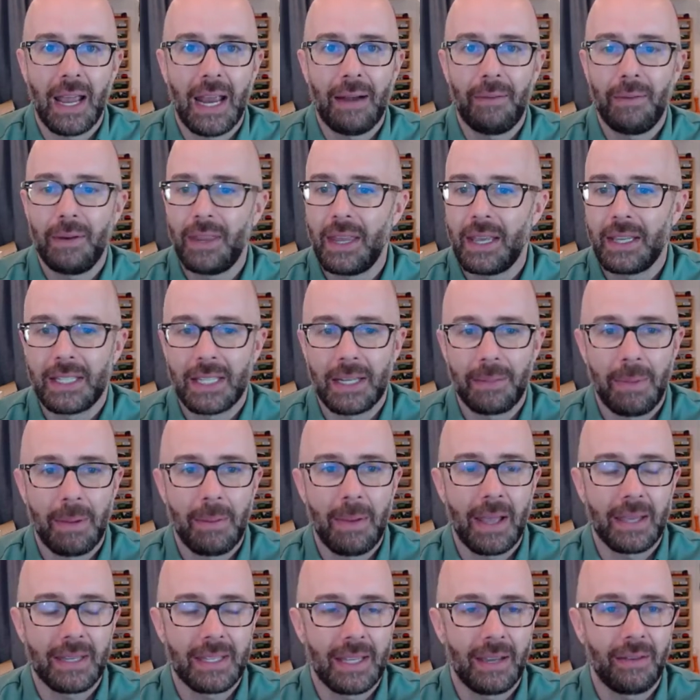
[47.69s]
Everything's going to be
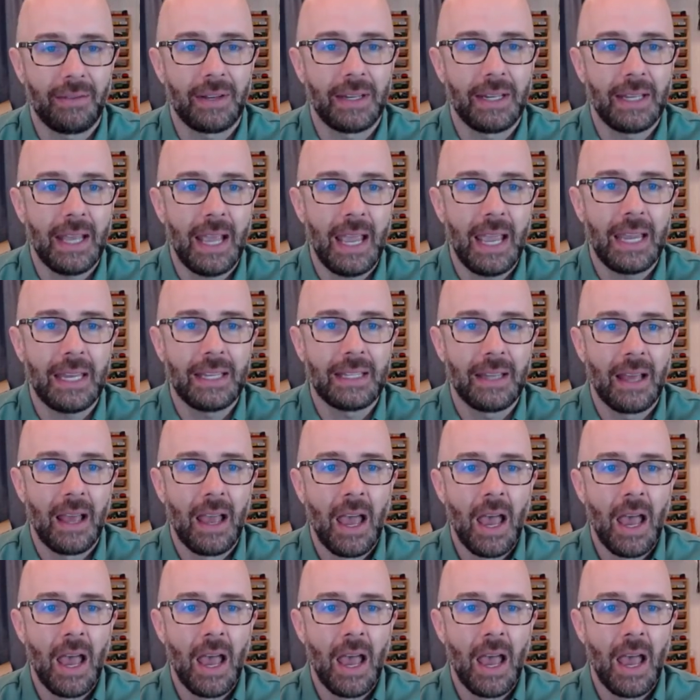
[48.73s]
about 78.